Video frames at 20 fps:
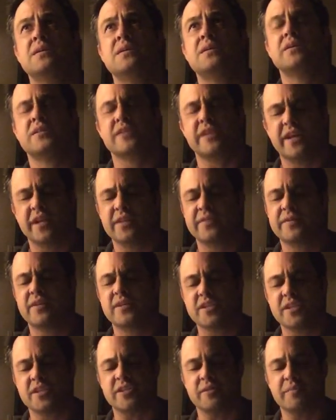It's a hell of a
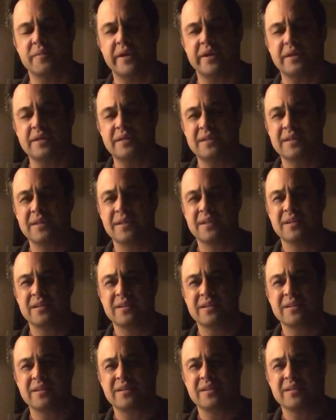decision to make,
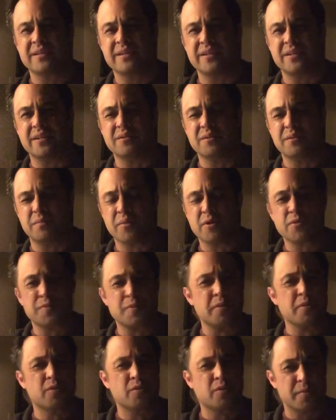you know. And most
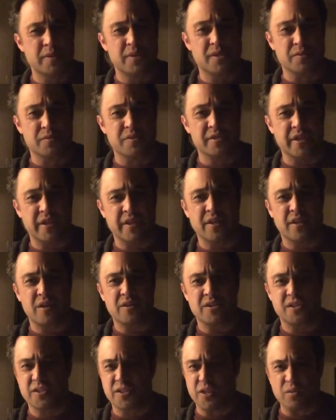people who commit suicide
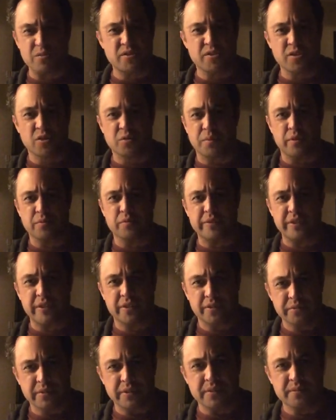are stone sober when they
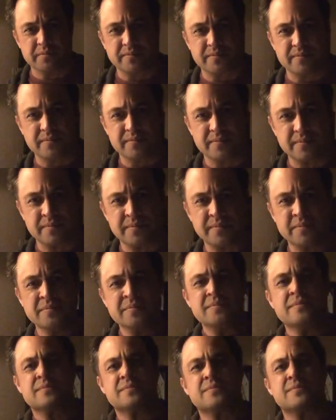do it.
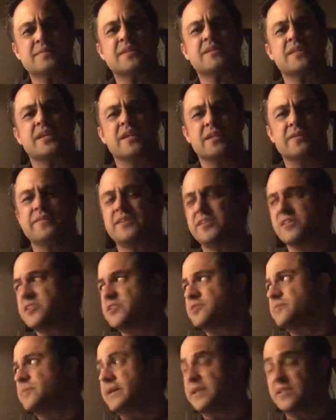It's a hell of a
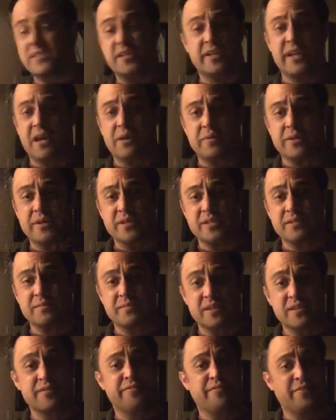decision to make. It's not cowardice.
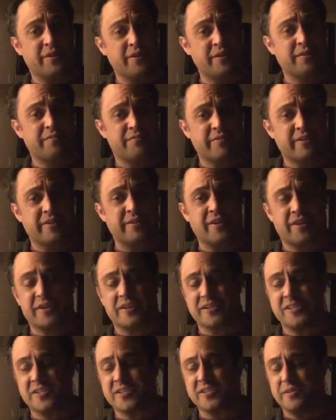It's a very, very hard
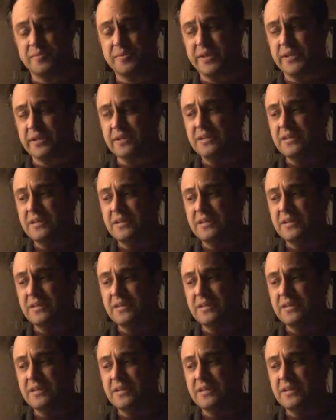decision to make.